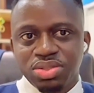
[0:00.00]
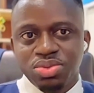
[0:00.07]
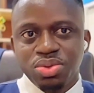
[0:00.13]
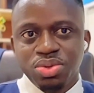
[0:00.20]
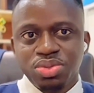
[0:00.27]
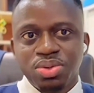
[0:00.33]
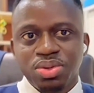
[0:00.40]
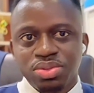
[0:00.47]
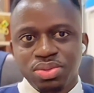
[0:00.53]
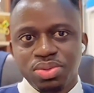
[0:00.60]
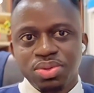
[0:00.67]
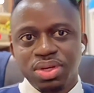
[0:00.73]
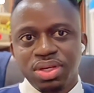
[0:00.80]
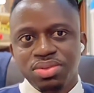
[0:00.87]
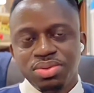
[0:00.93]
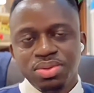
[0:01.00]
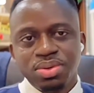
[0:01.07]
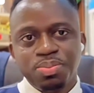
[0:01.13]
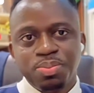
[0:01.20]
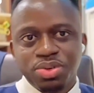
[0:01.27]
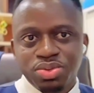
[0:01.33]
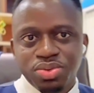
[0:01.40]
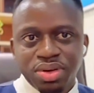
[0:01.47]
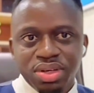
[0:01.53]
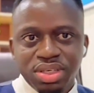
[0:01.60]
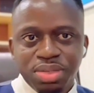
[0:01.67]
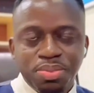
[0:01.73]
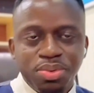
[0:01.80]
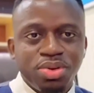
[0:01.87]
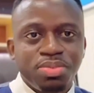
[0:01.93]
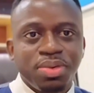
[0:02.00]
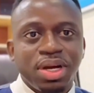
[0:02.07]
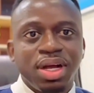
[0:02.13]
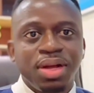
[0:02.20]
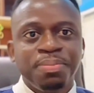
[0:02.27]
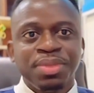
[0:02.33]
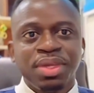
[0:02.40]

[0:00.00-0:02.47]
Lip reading: those who want to go and do postgraduate diploma,